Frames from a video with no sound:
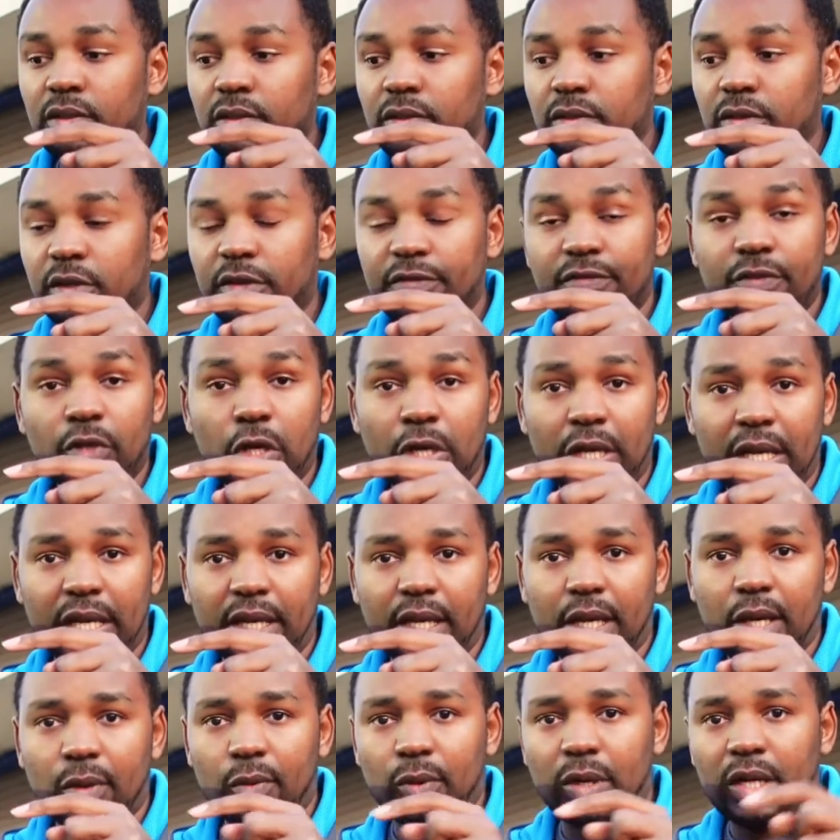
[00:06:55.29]
So if you want to
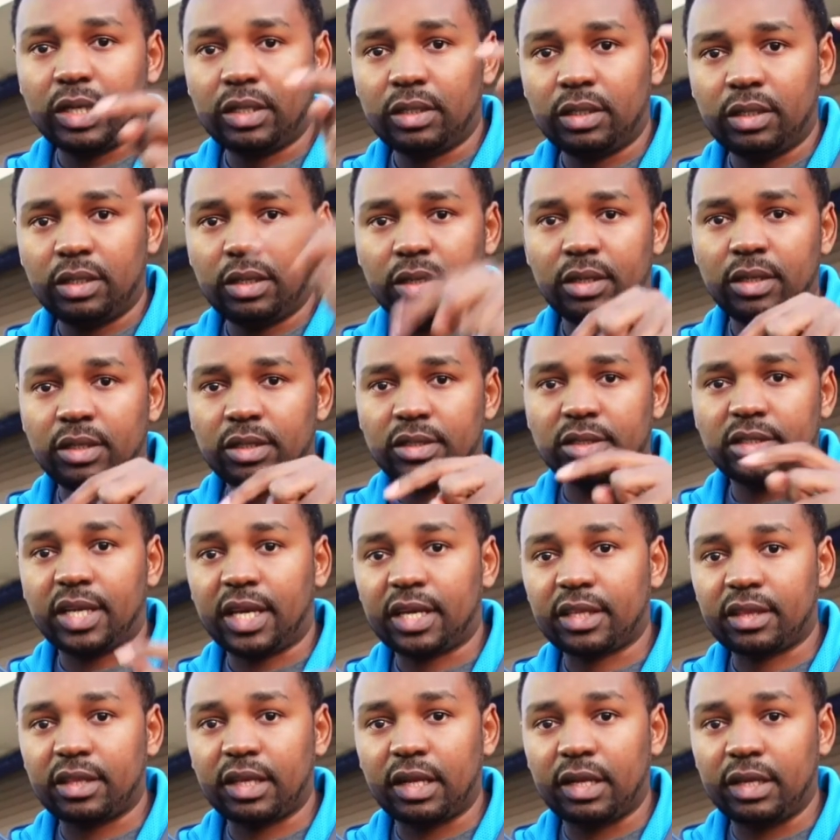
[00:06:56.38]
get one, check
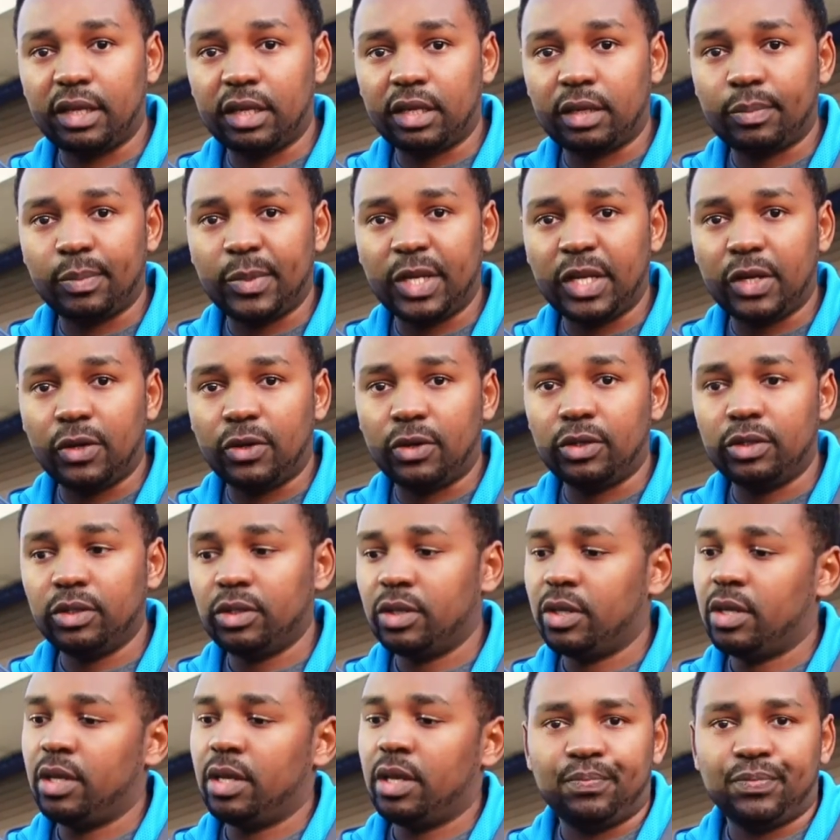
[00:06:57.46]
the link below.
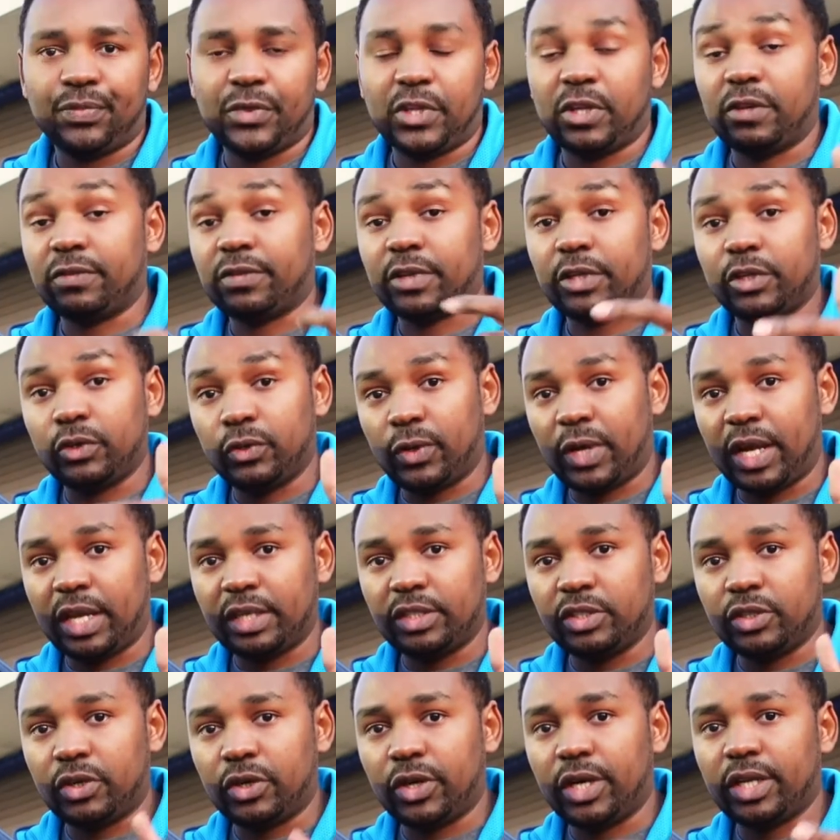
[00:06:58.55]
Hopefully you
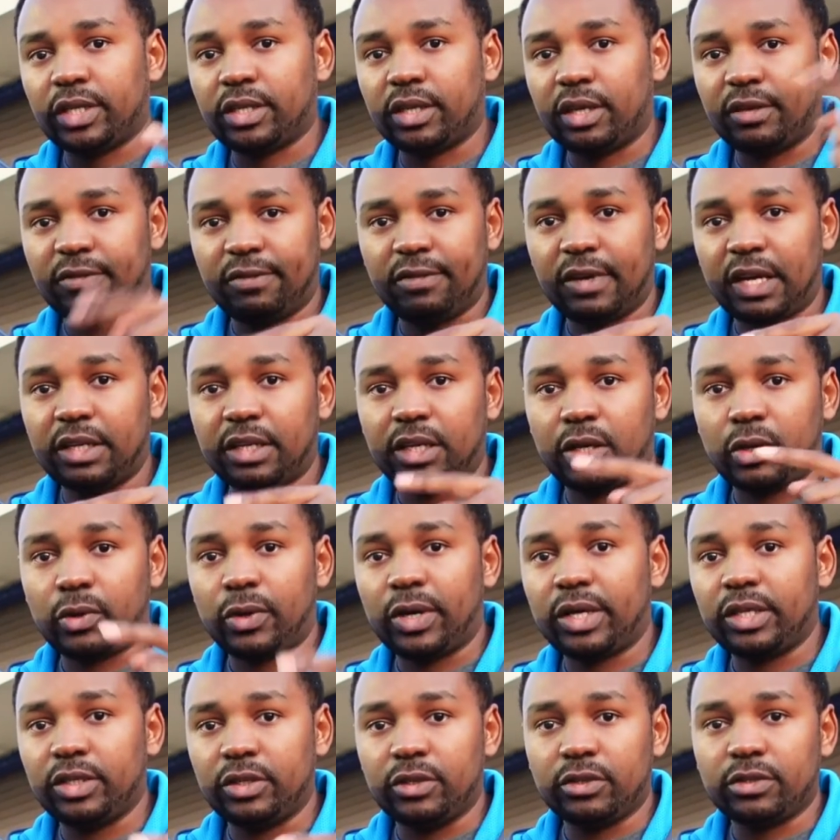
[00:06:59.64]
enjoy it and find it
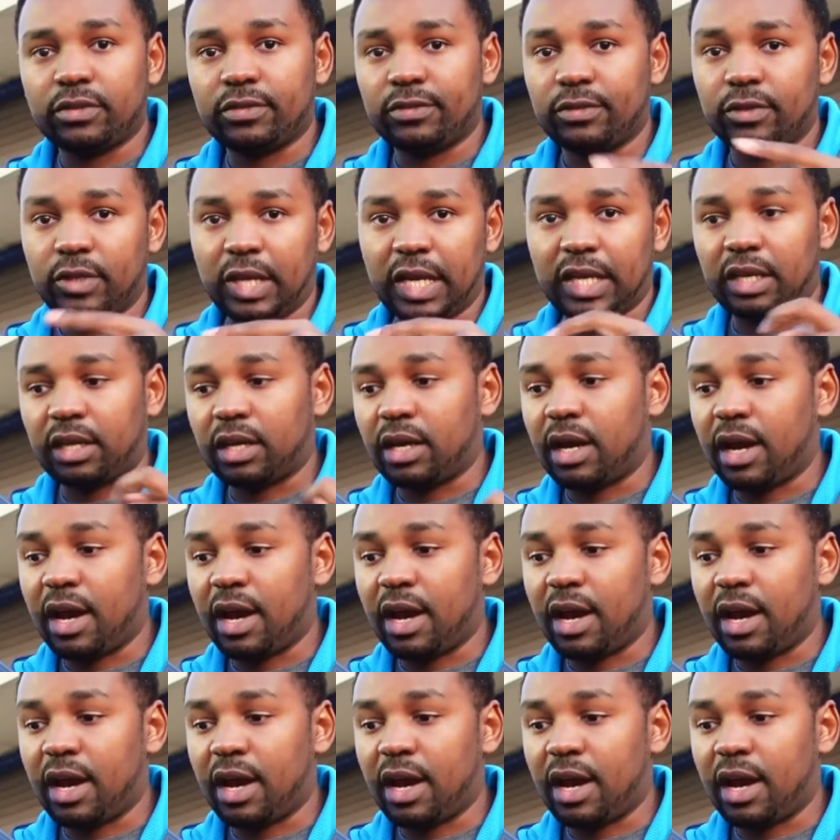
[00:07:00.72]
quite useful like I